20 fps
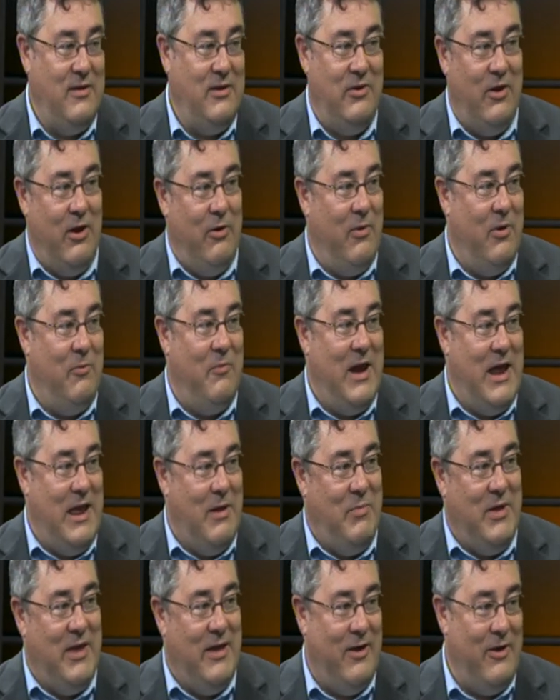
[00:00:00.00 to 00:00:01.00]
you know,
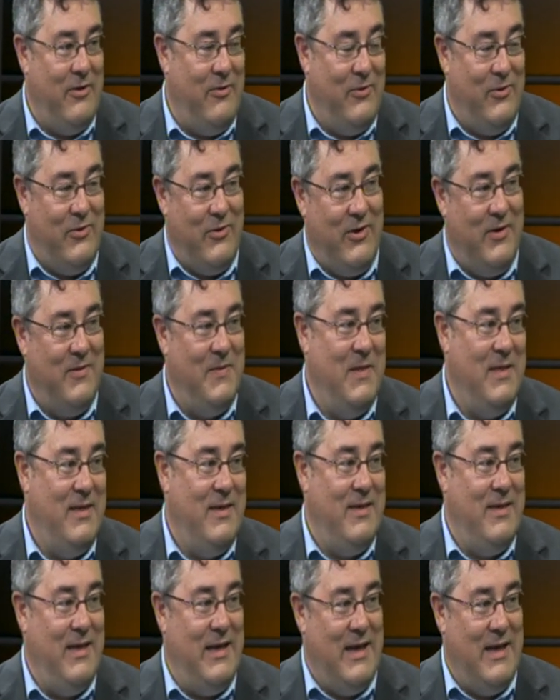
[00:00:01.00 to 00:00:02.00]
Arabia or
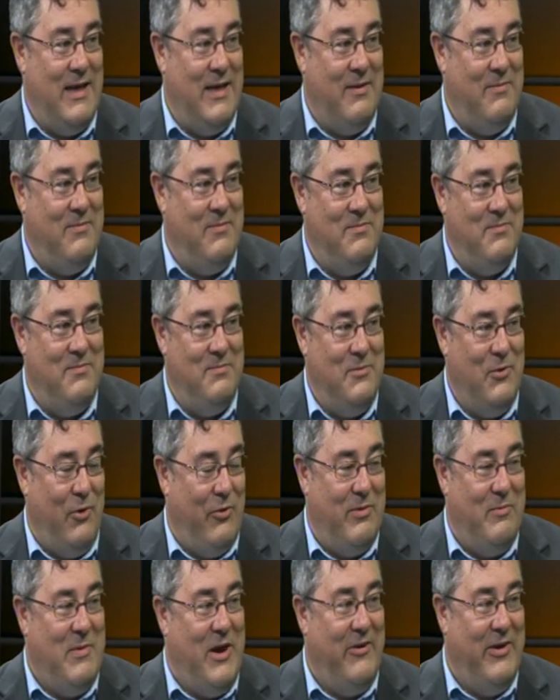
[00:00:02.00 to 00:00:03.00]
uh,
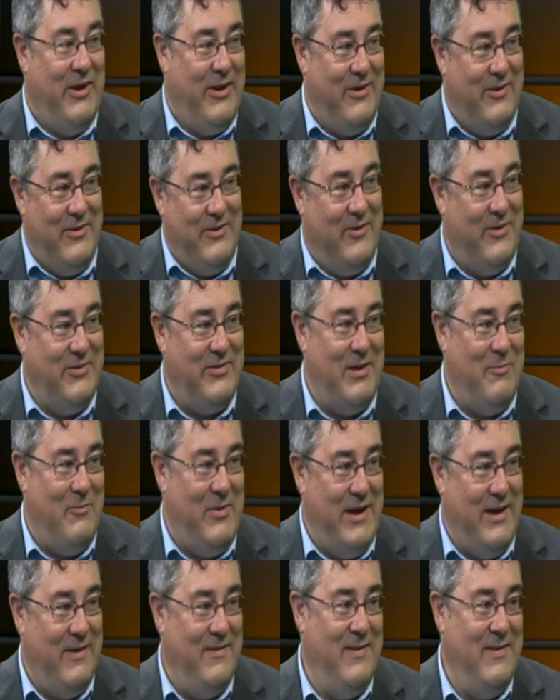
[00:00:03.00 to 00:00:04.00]
North America or somewhere.